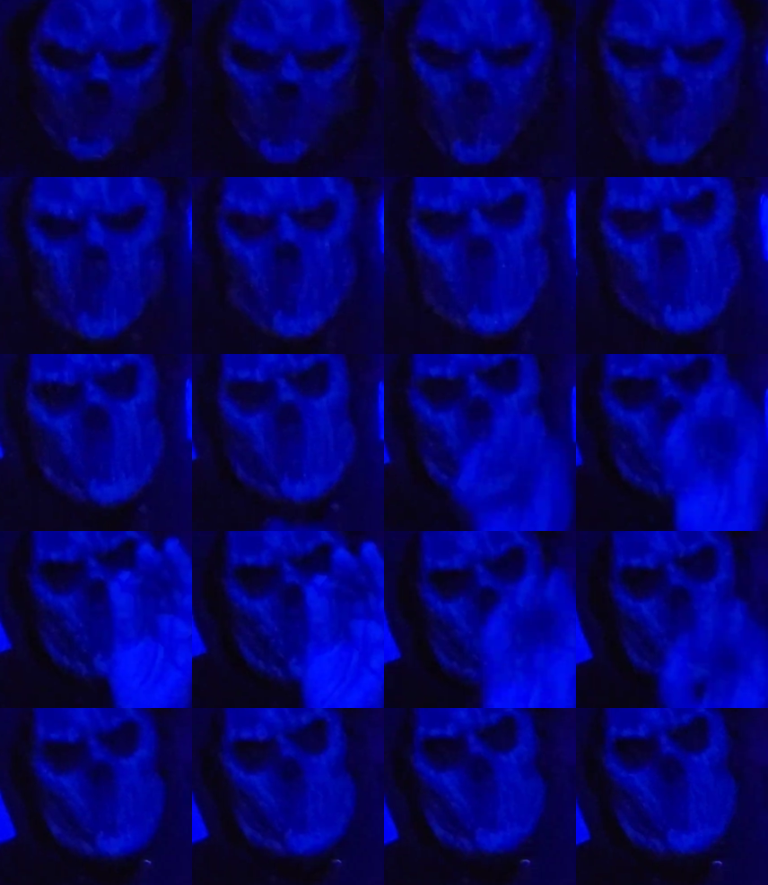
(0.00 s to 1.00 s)
But has
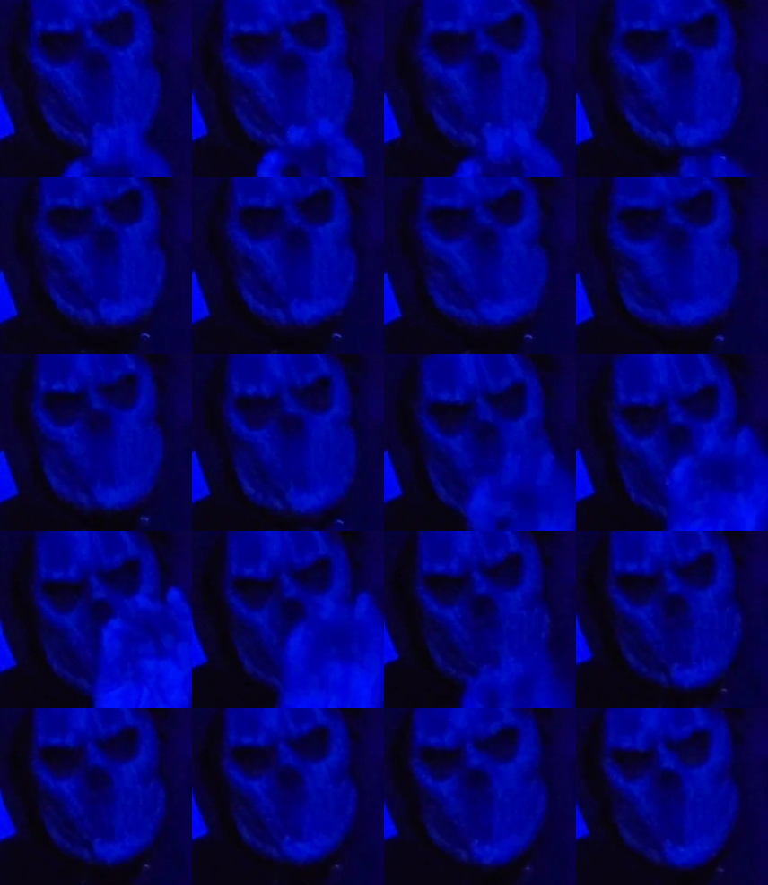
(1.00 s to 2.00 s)
Trevor Lawrence at
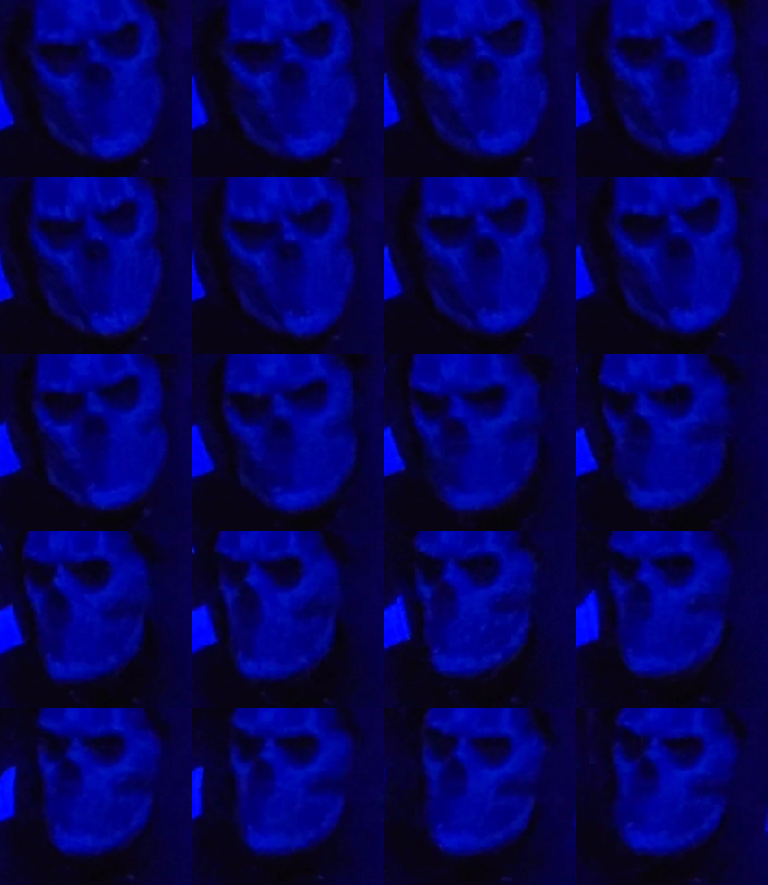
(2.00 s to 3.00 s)
any point in his
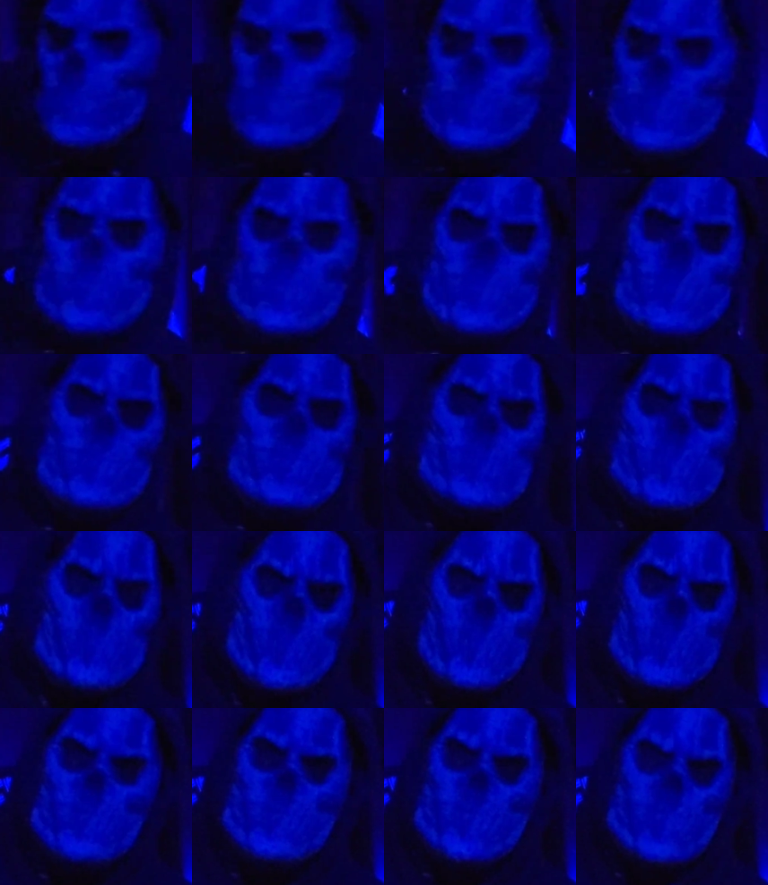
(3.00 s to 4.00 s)
career been as
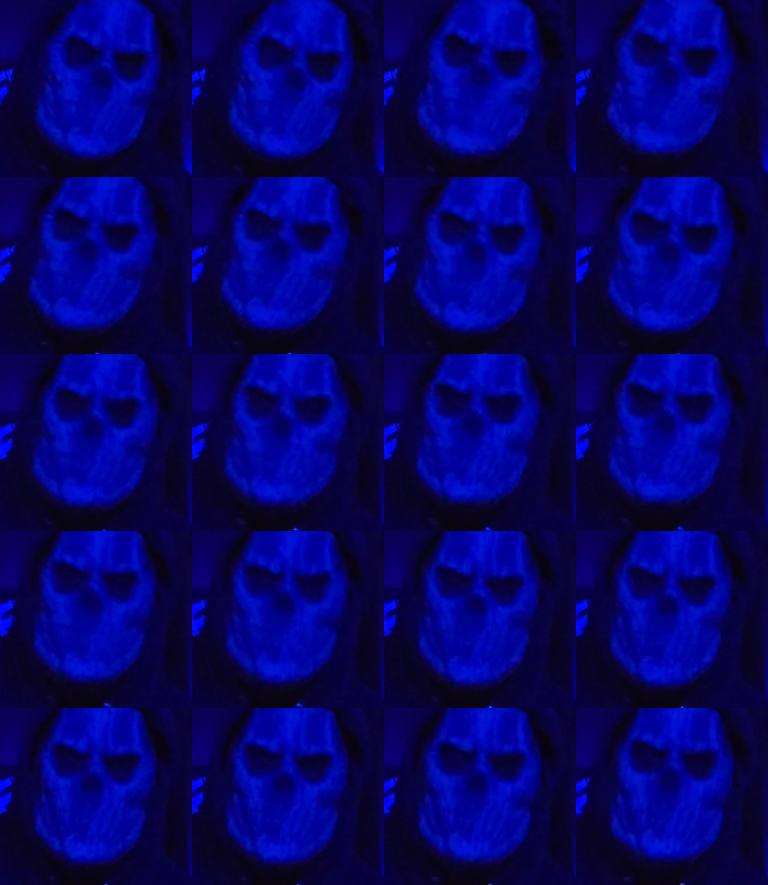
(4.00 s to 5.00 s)
good as Daniel Jones
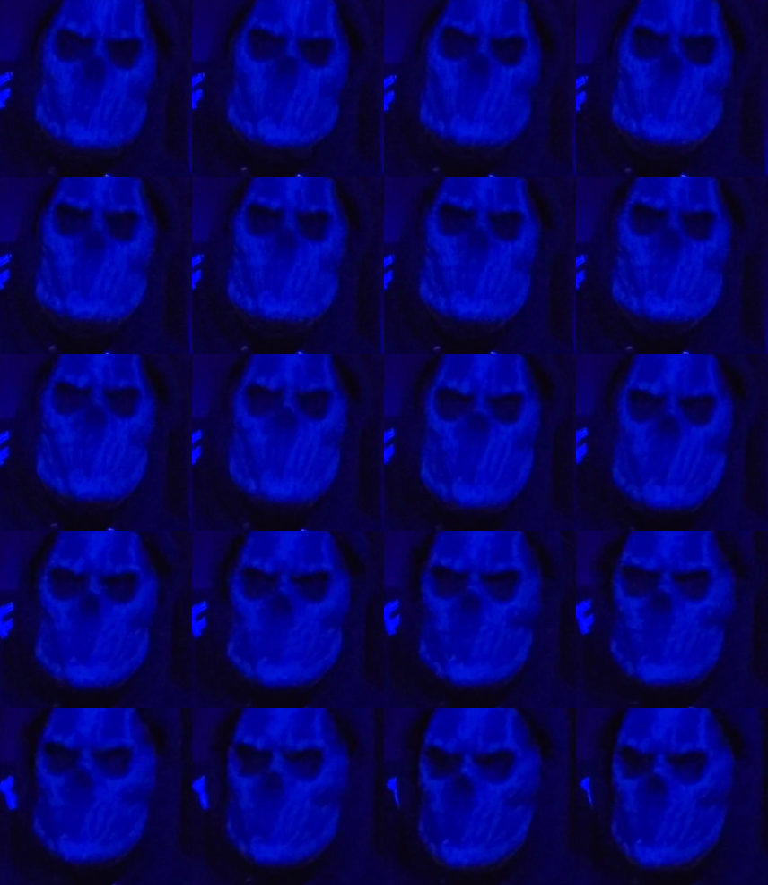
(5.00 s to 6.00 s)
was in
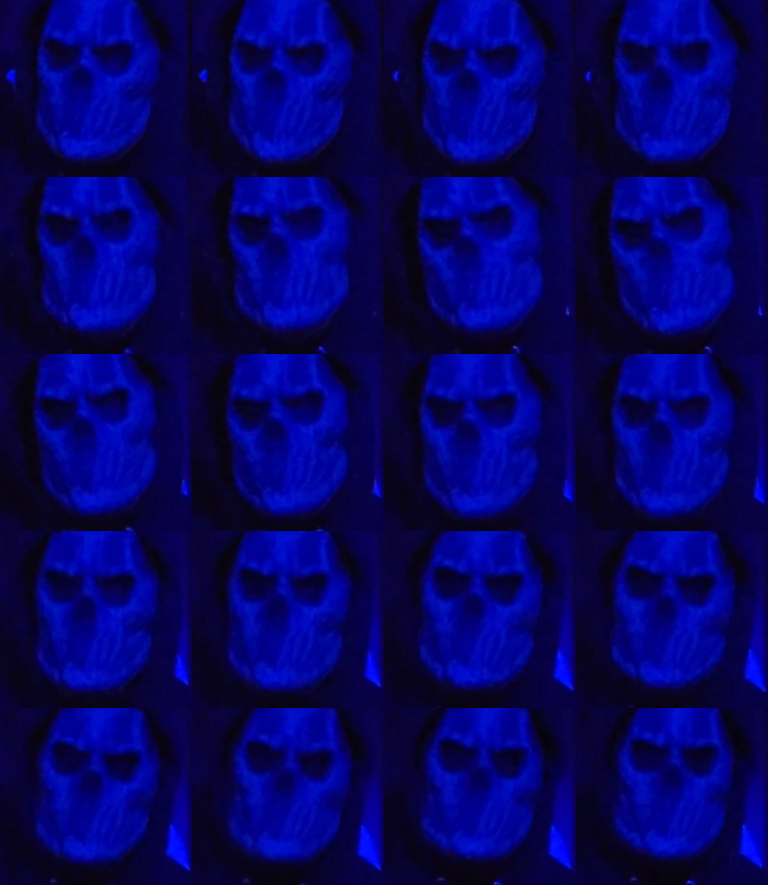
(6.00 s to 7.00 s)
that Minnesota game?
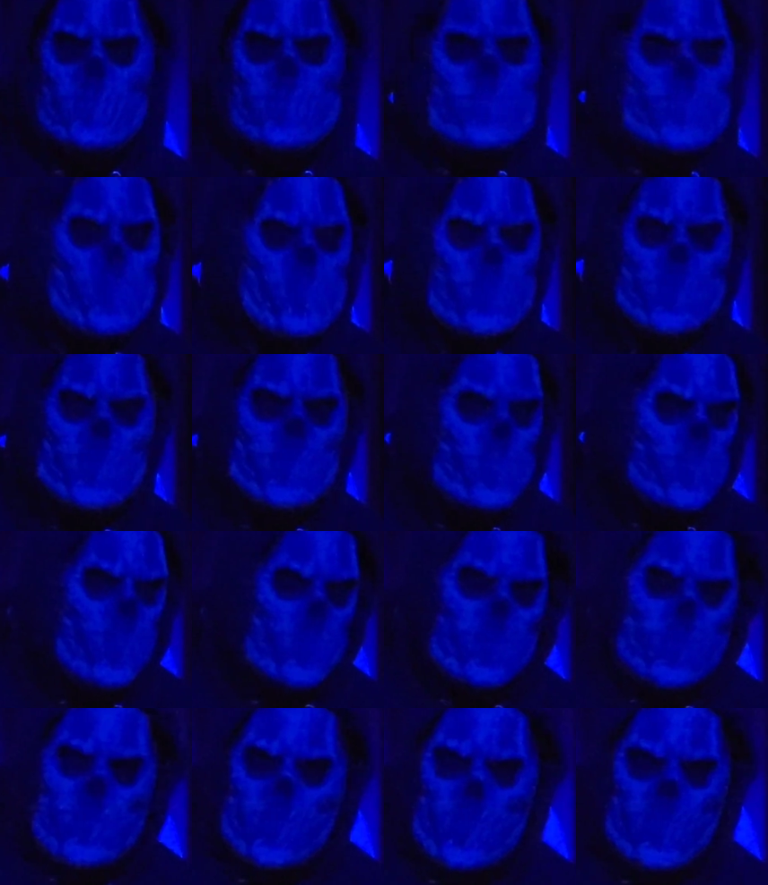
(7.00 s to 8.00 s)
Name a
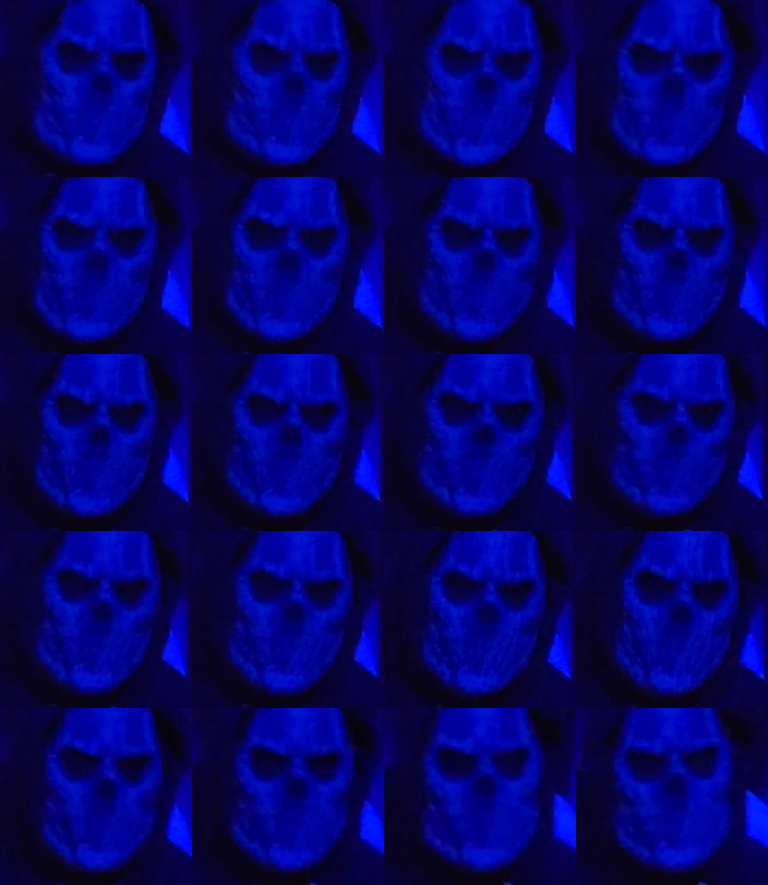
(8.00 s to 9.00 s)
game.
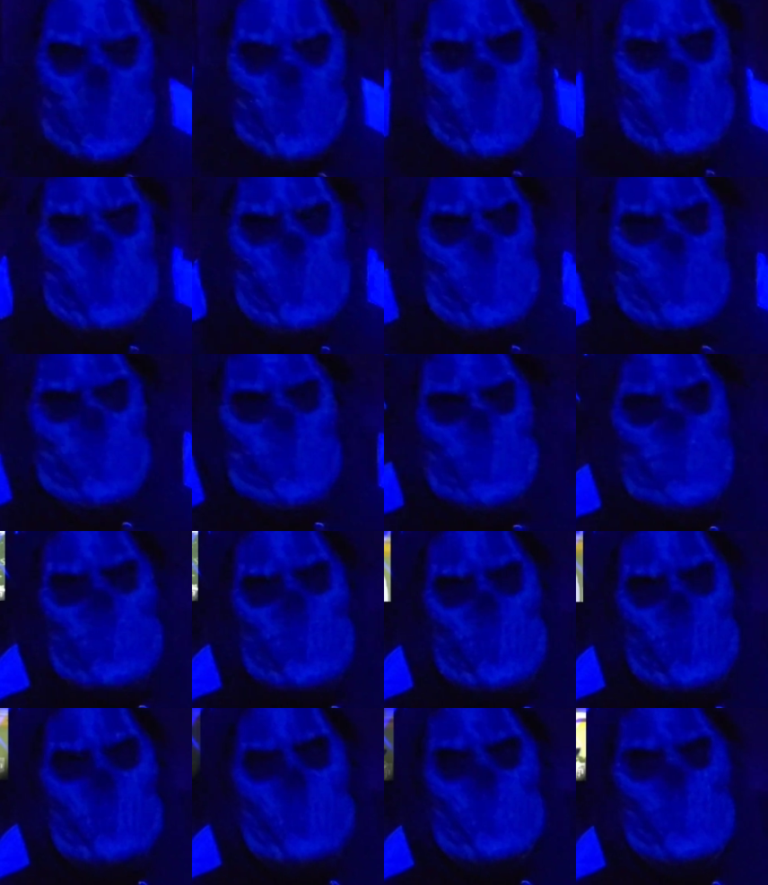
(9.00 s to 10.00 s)
Even the
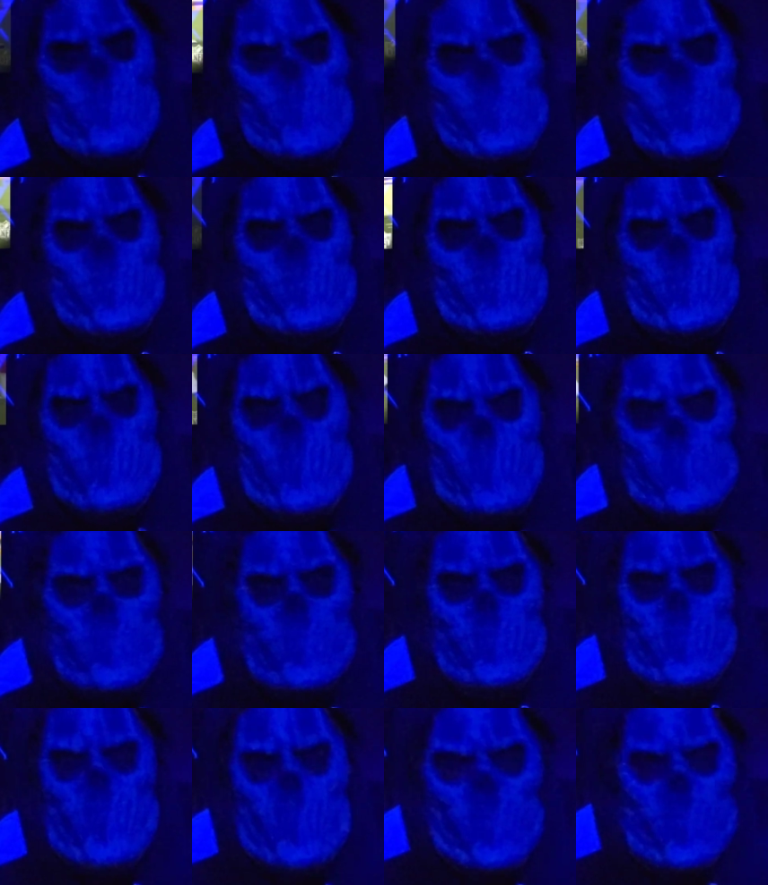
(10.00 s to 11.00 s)
playoff game that Trevor
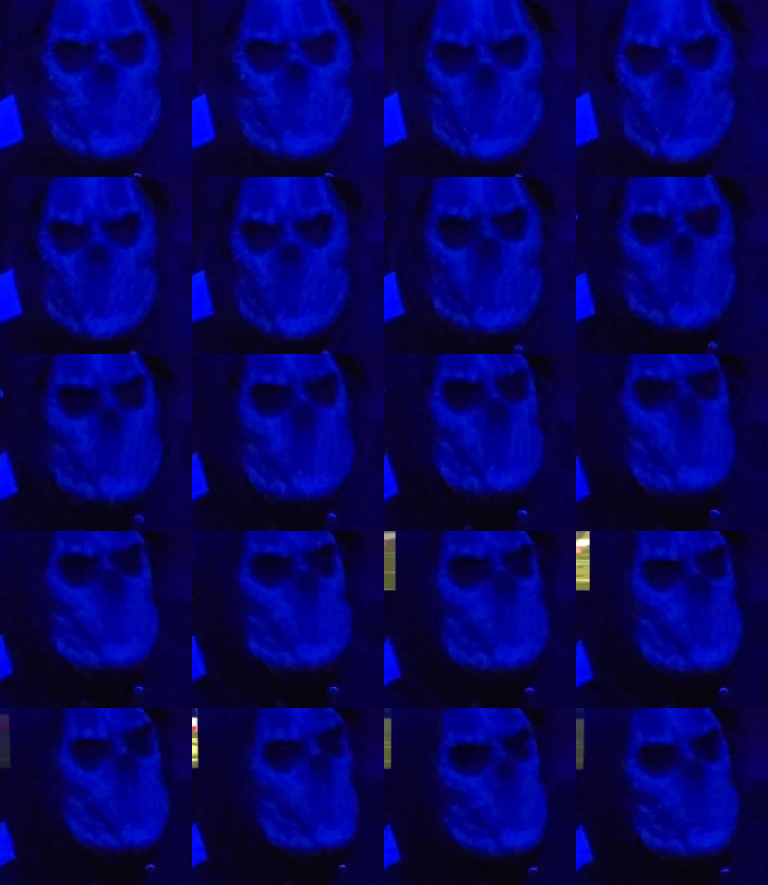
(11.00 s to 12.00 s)
Lawrence won, the
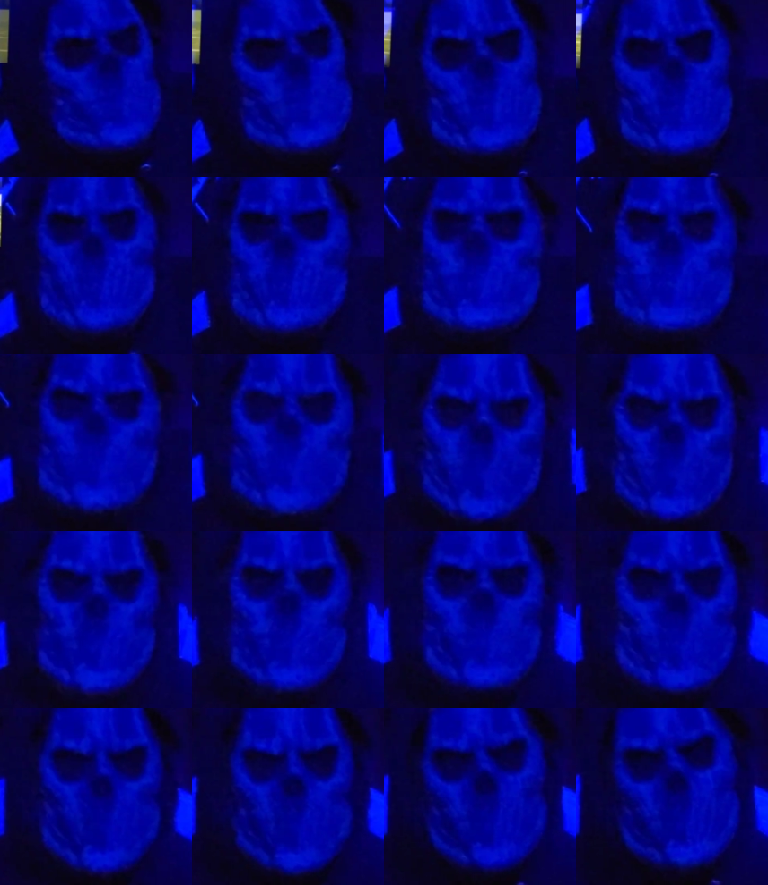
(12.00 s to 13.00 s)
Chargers had to
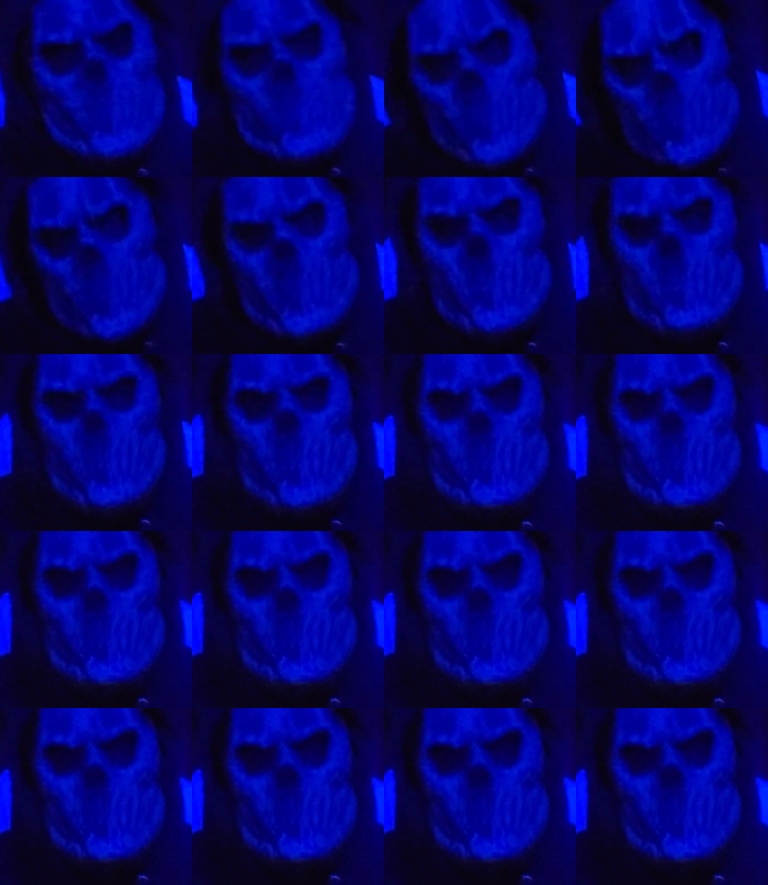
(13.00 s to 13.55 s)
charger it up.